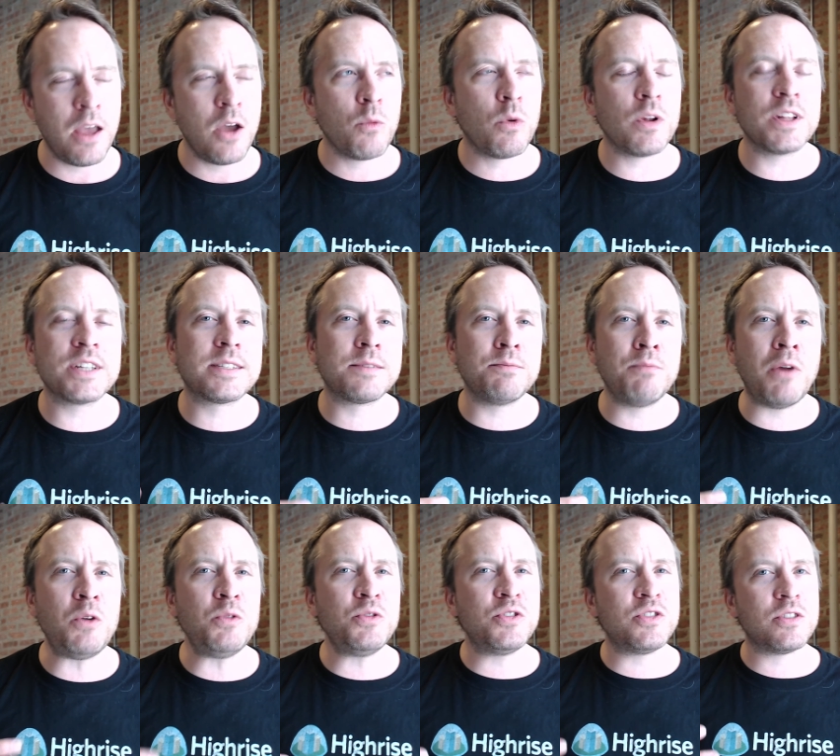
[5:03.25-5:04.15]
Well, it's
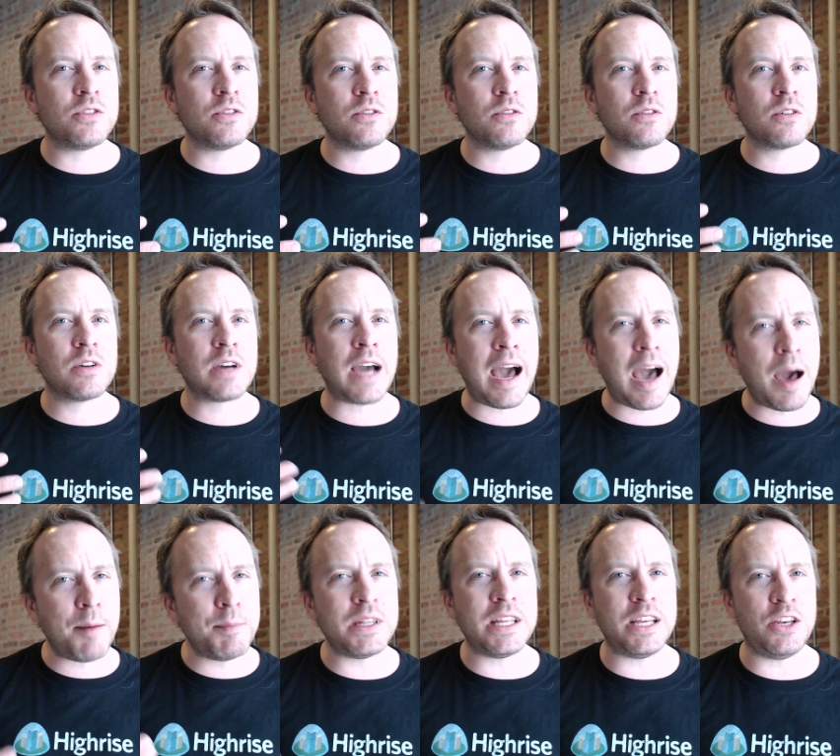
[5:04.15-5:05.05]
most
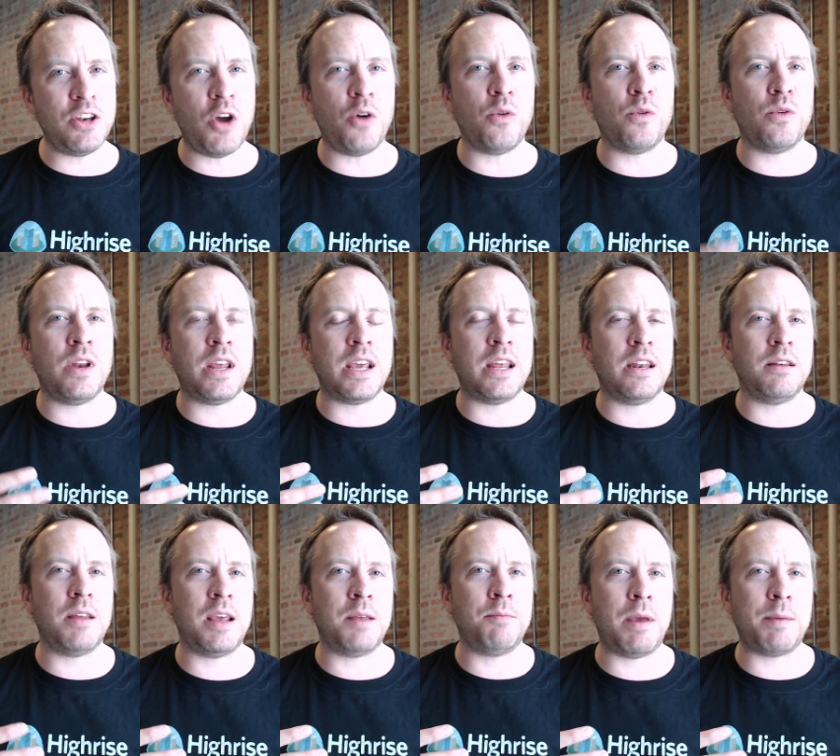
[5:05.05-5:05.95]
commonly known
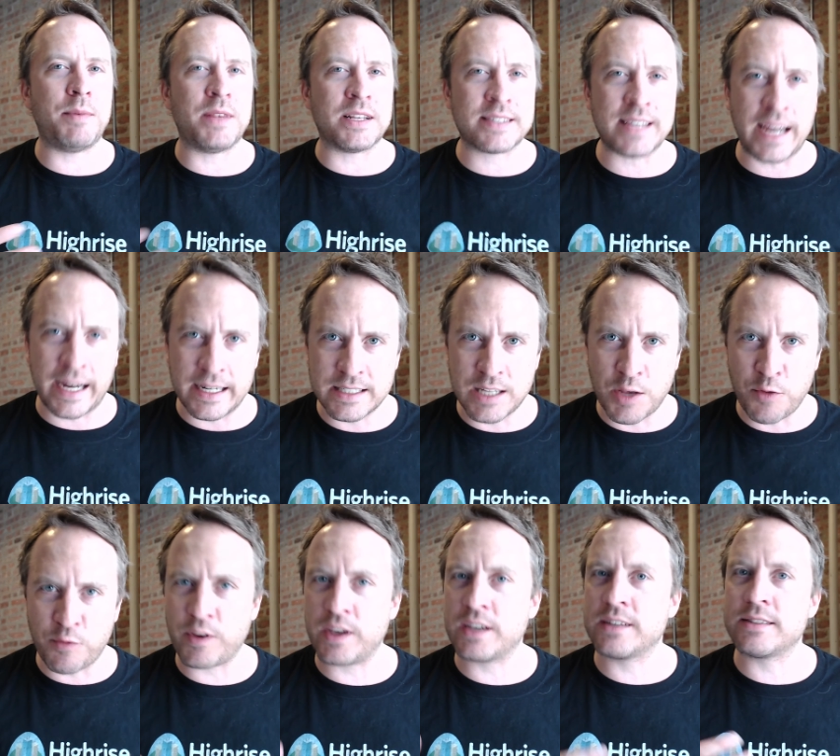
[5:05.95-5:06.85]
in, in maybe the
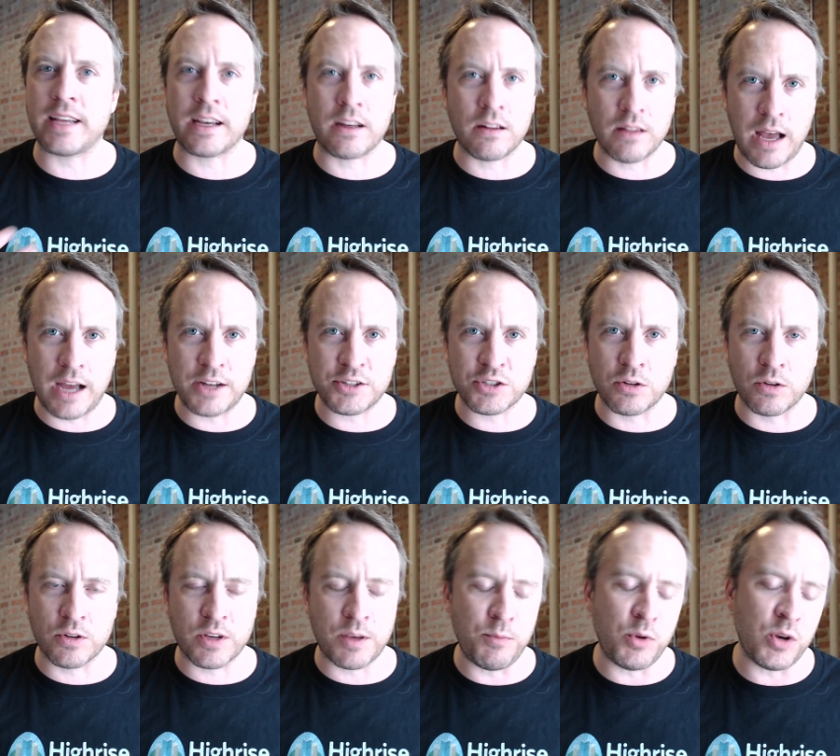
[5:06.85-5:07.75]
scientific,
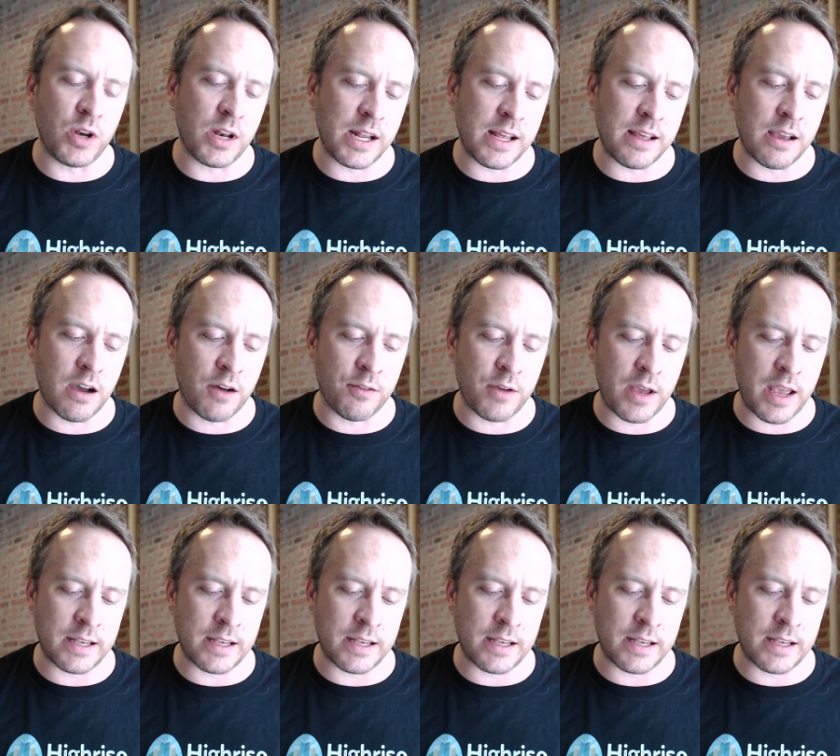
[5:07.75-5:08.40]
psychological community of,